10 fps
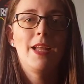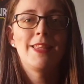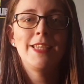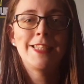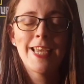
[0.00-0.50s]

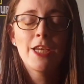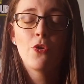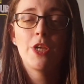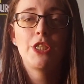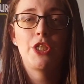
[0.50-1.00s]
The second
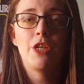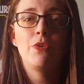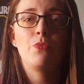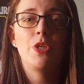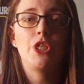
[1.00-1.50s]
question,
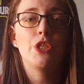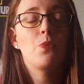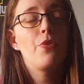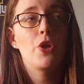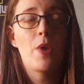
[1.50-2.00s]
which is
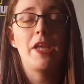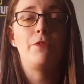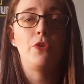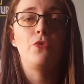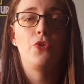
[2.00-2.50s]
one that quite a
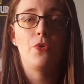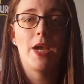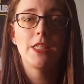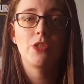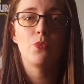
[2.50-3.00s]
few of you
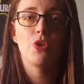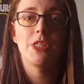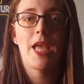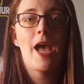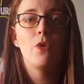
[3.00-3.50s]
asked,
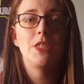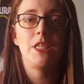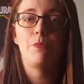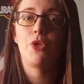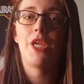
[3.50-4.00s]
was how
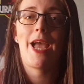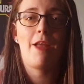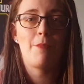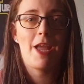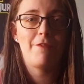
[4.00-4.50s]
did me
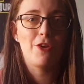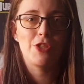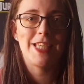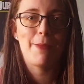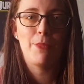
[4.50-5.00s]
and my
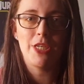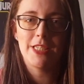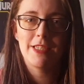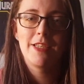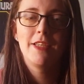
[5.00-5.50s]
fiance
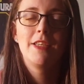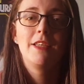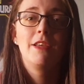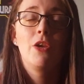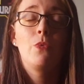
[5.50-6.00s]
meet?
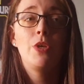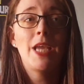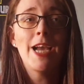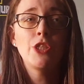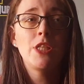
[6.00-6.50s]
We
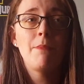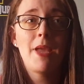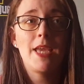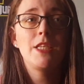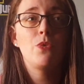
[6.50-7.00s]
actually
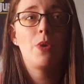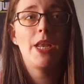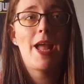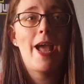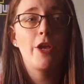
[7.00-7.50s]
met
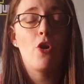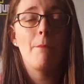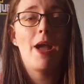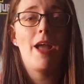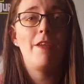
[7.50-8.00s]
when I got
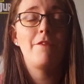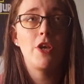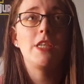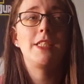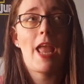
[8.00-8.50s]
my
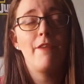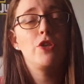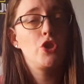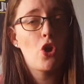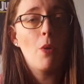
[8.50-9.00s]
first ever
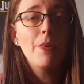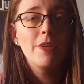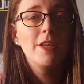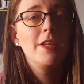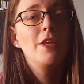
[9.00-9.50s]
job
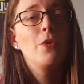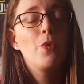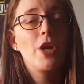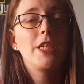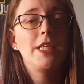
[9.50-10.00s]

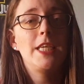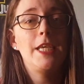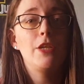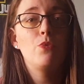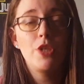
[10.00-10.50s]
working
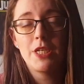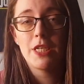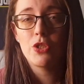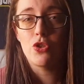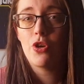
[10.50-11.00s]
in a
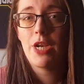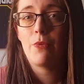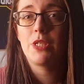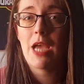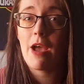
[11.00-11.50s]
retail store in
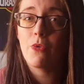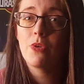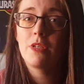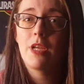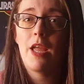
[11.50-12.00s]
our town.